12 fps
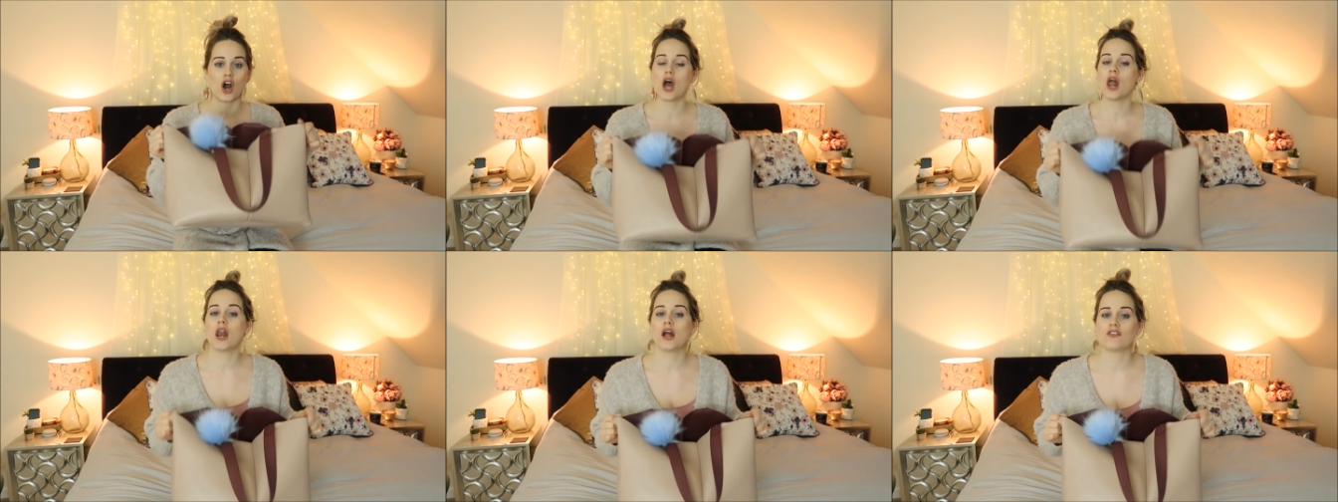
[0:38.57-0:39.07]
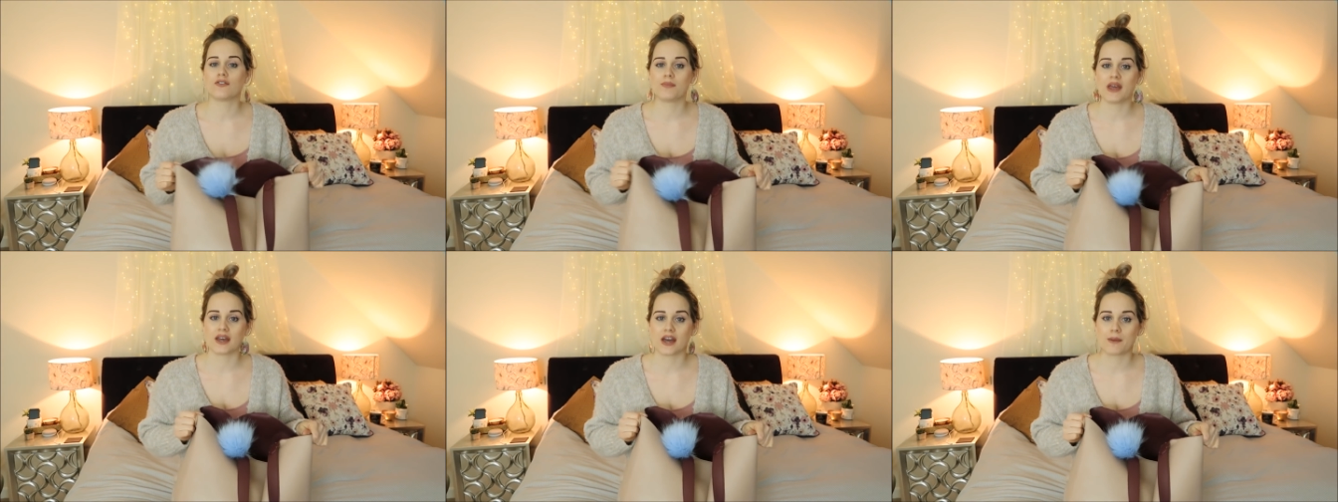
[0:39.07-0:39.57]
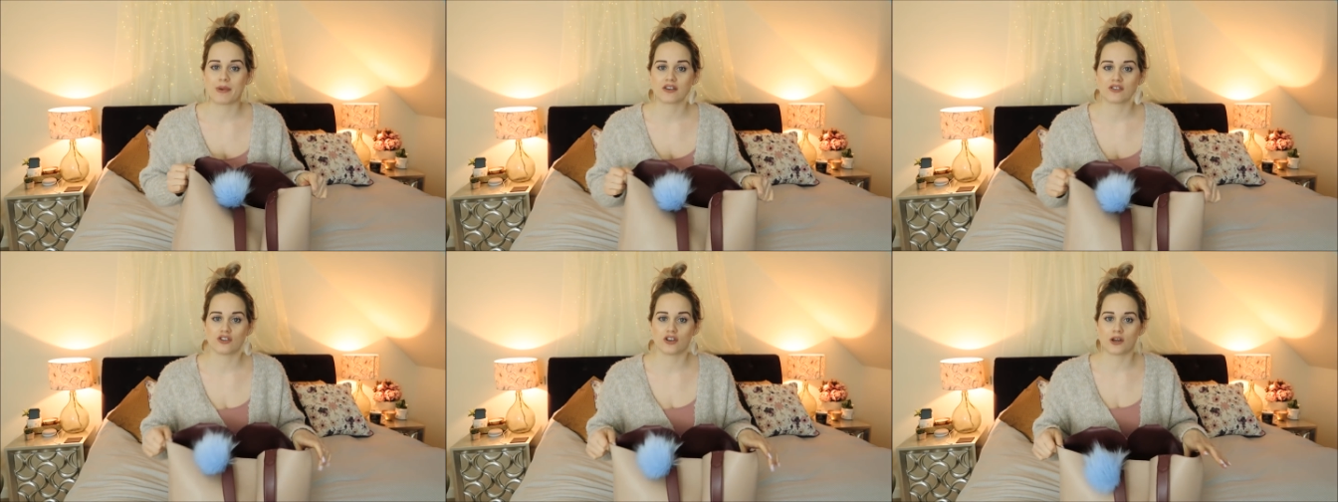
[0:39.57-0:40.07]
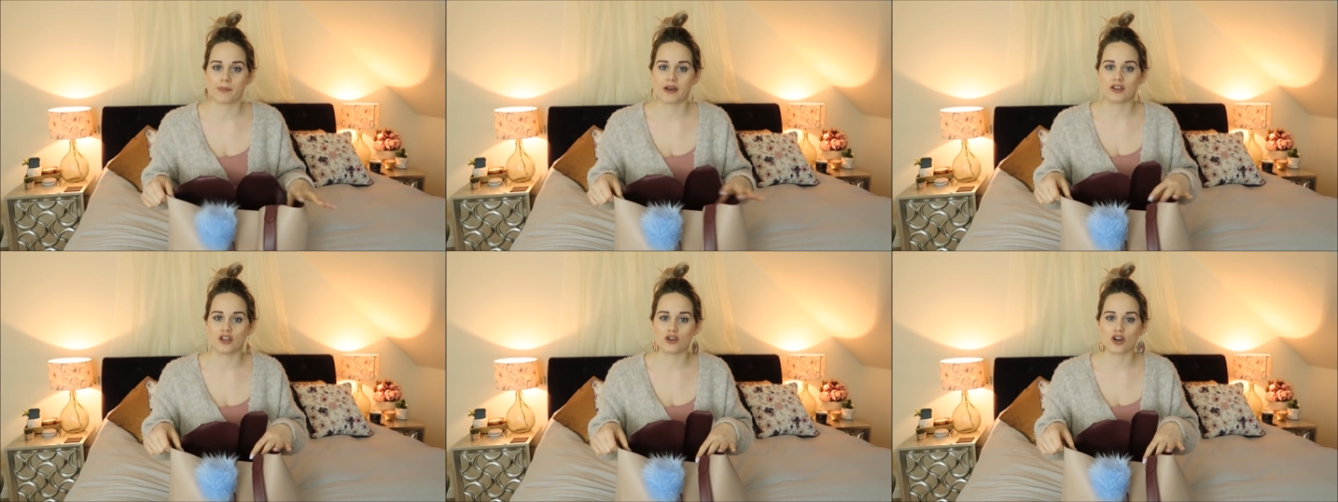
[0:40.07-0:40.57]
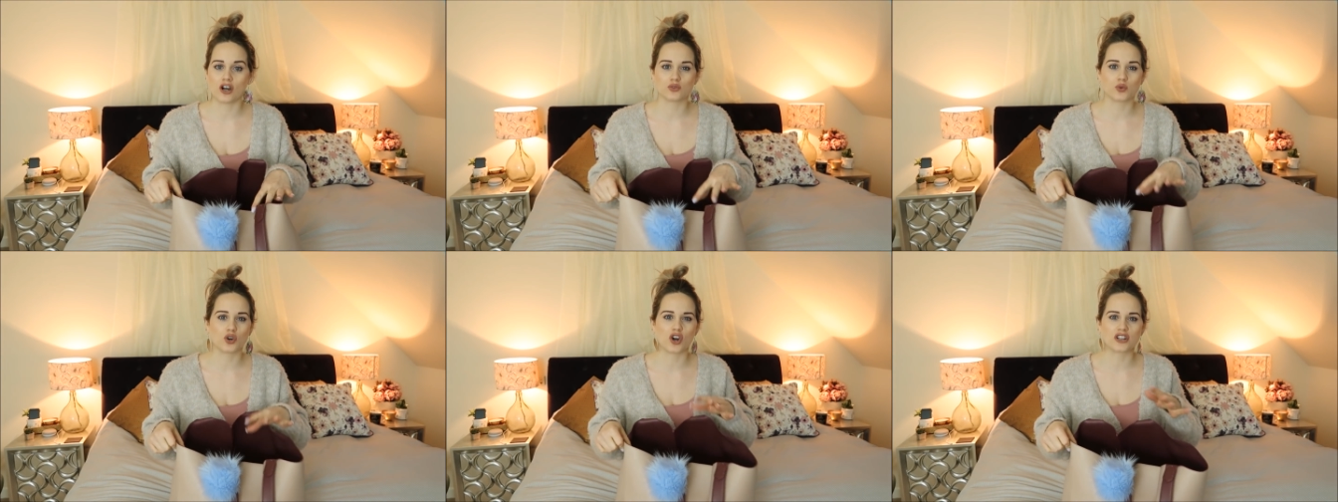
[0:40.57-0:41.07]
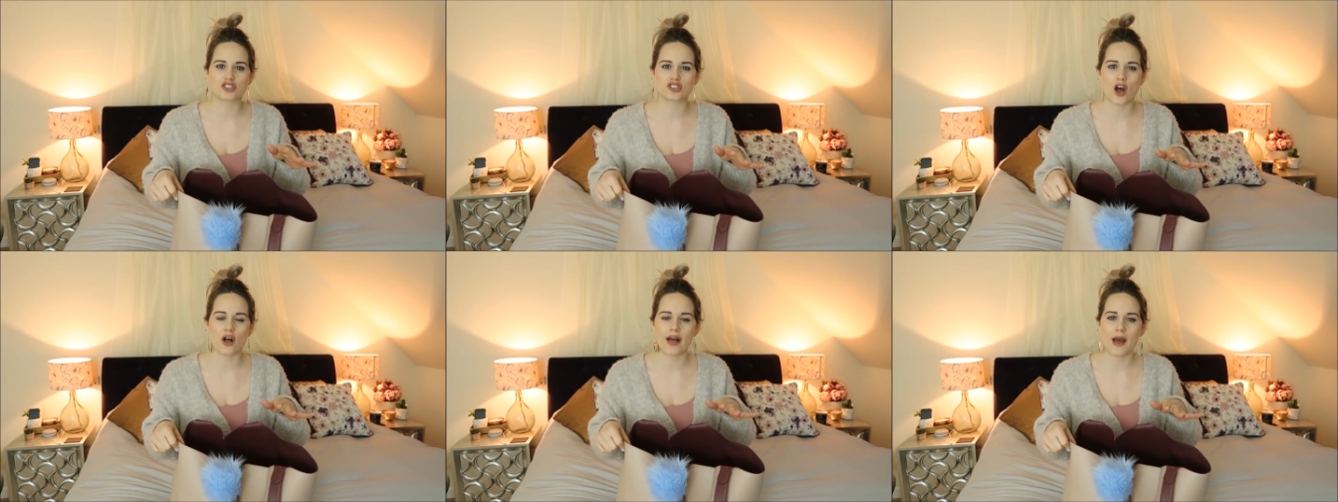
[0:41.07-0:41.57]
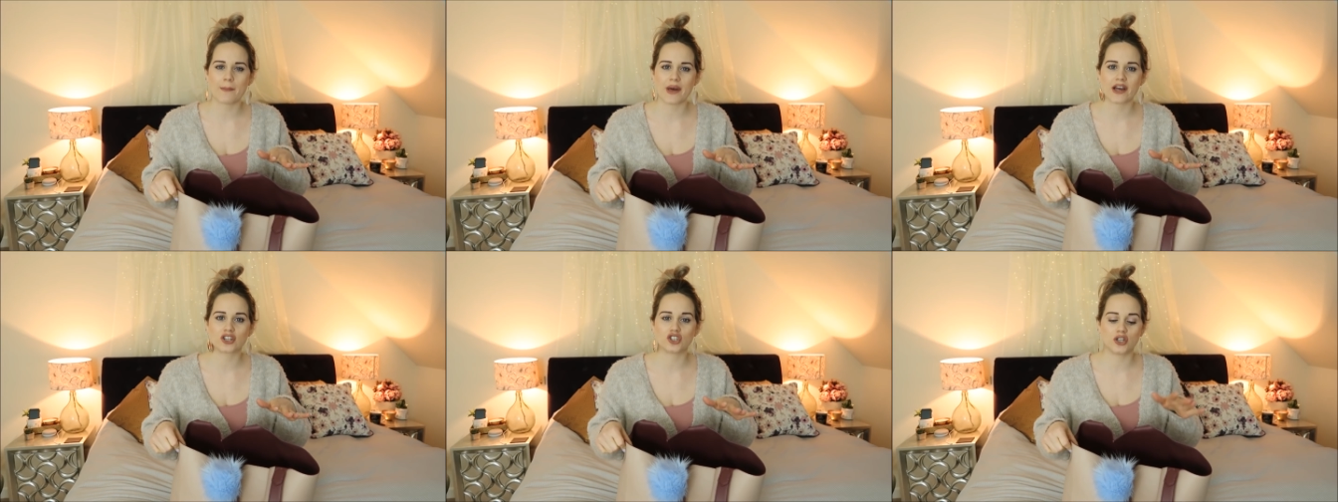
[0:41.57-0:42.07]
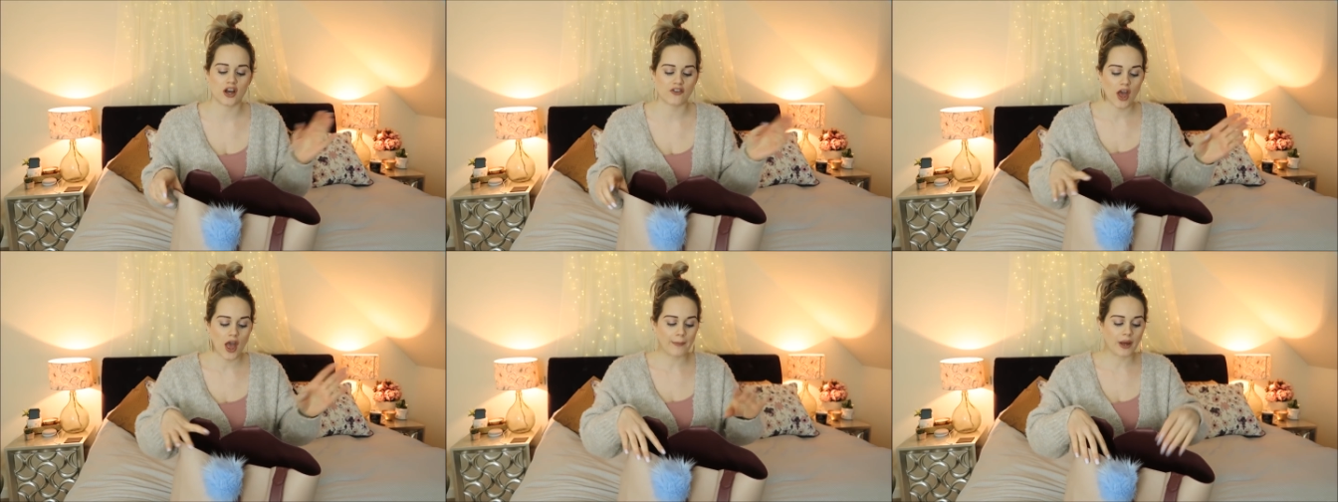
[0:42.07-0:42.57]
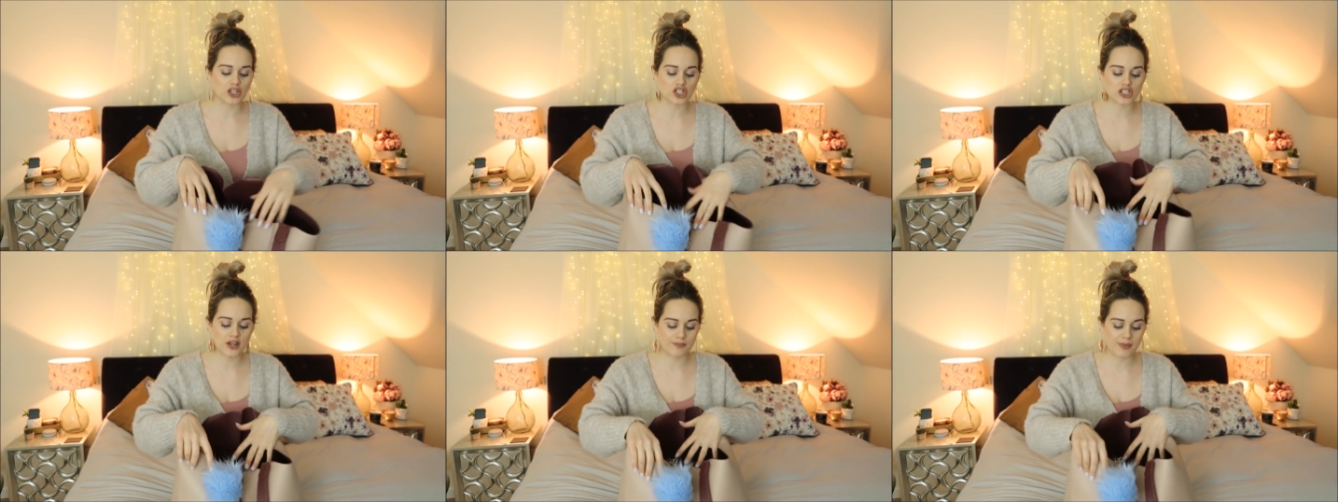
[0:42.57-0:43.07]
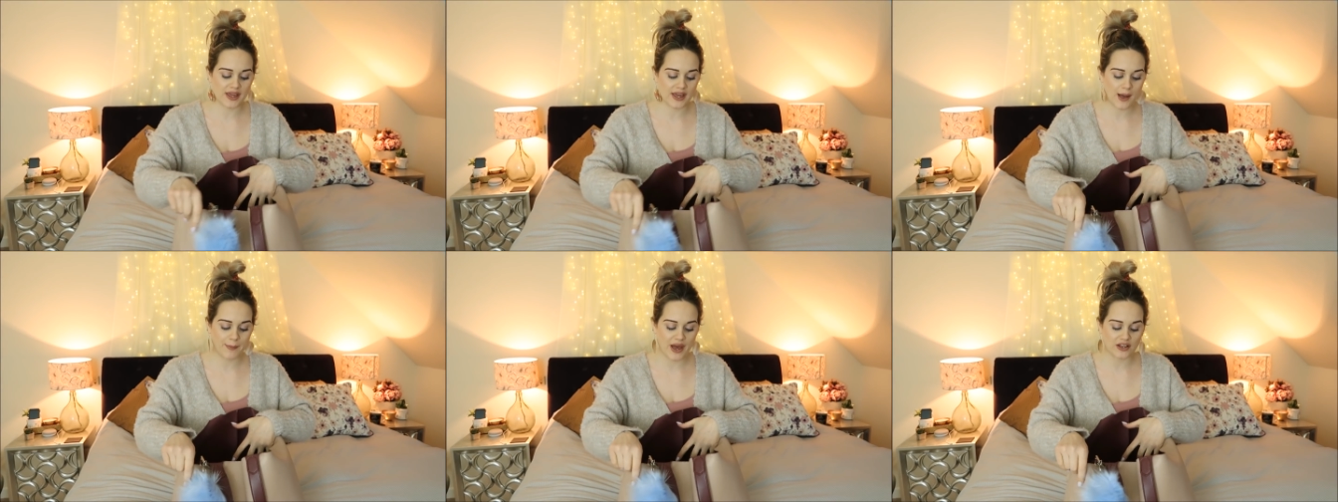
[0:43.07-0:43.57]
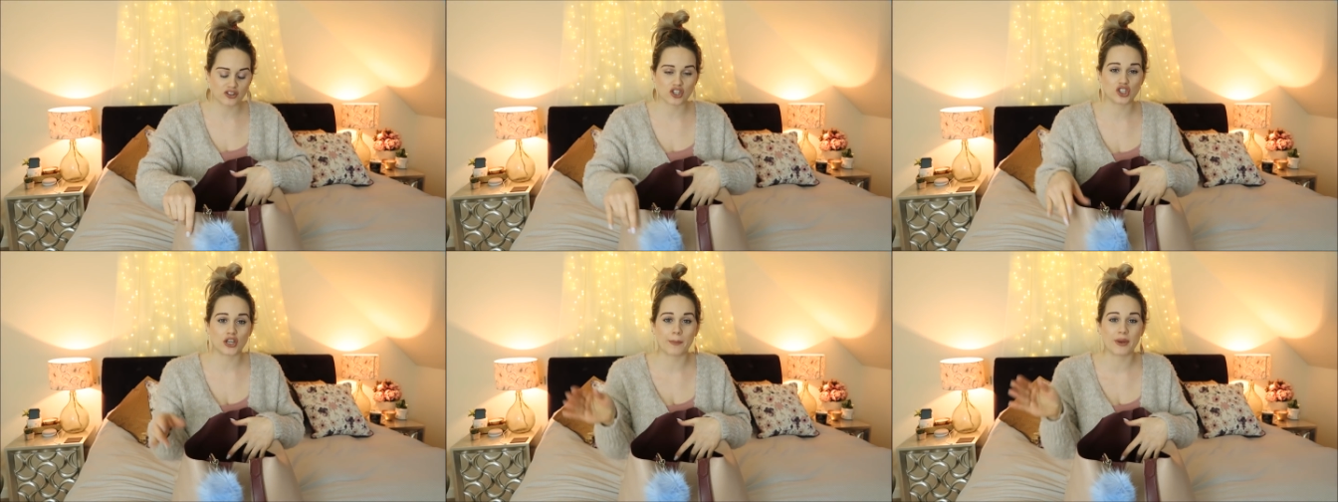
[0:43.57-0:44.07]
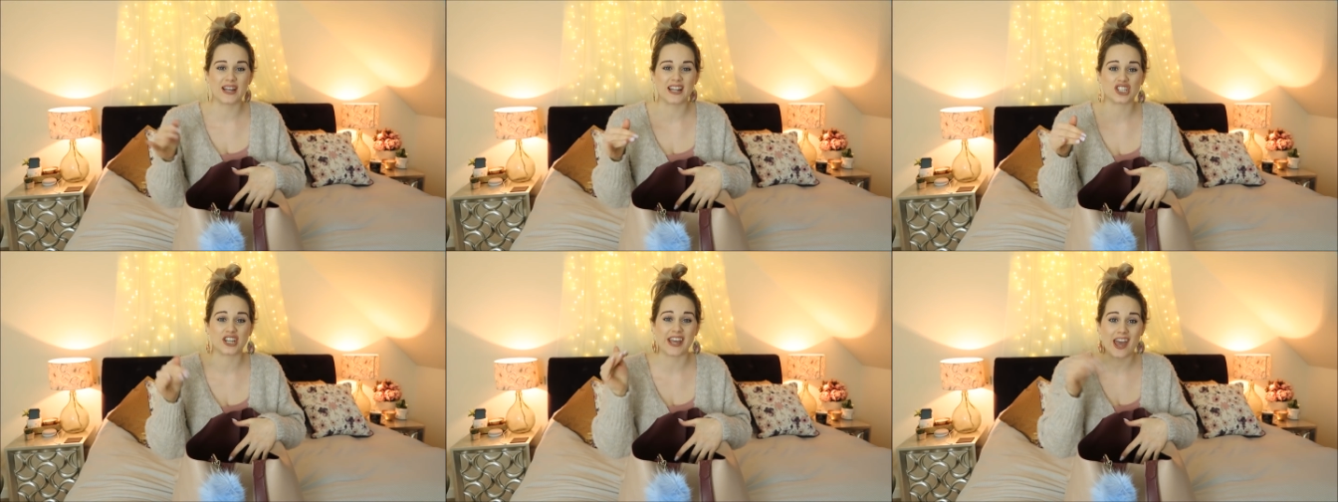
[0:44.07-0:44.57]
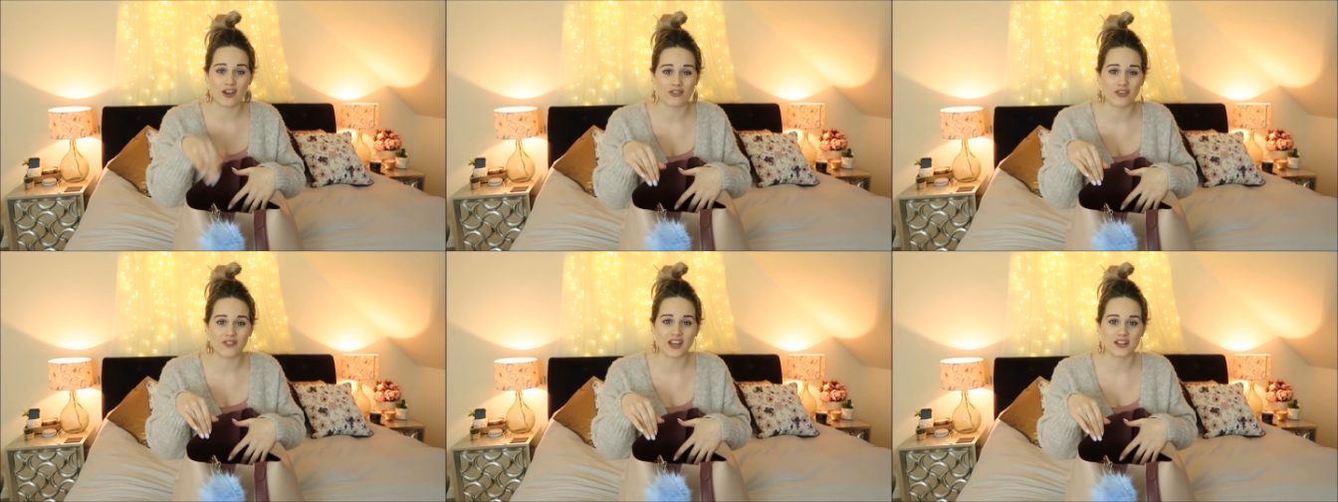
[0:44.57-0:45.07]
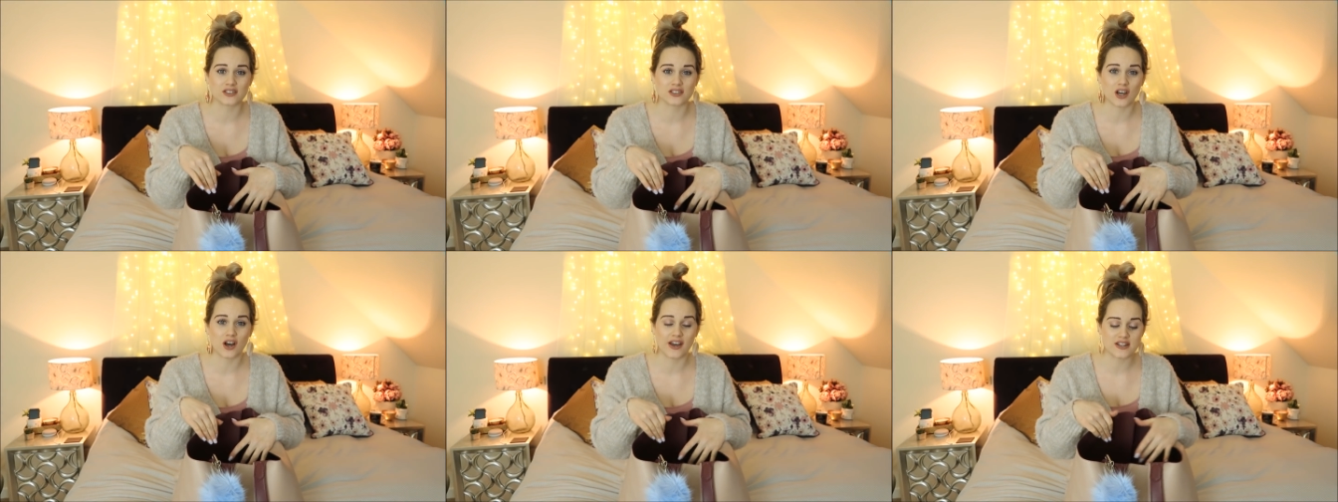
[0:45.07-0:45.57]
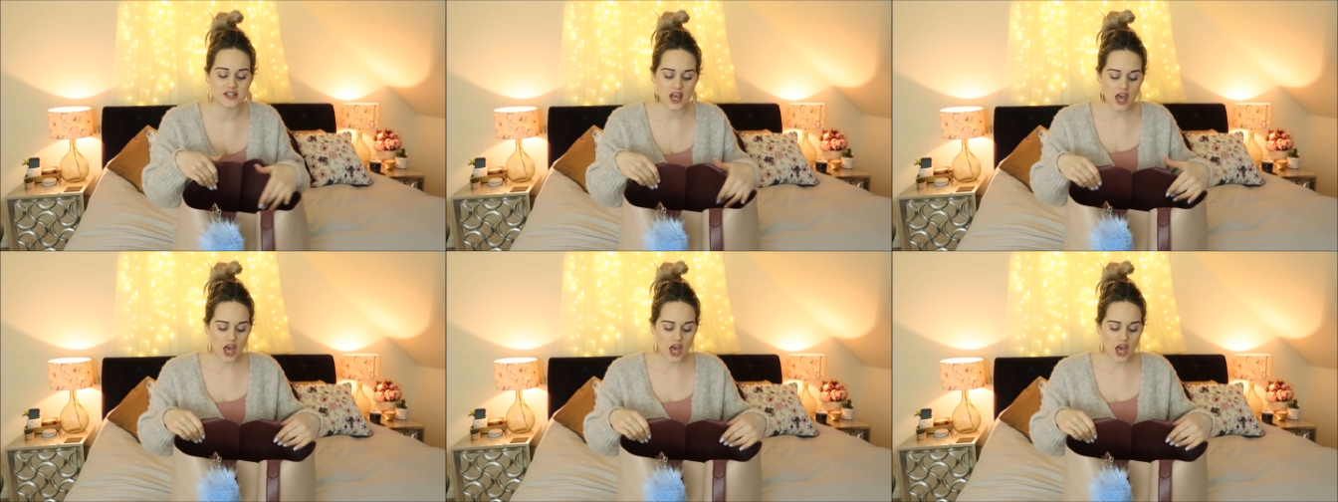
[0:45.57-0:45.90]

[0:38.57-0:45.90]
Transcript: I love big handbags. I don't know about you guys what kind of style handbags you love, but I just love big handbags because you can put literally everything inside.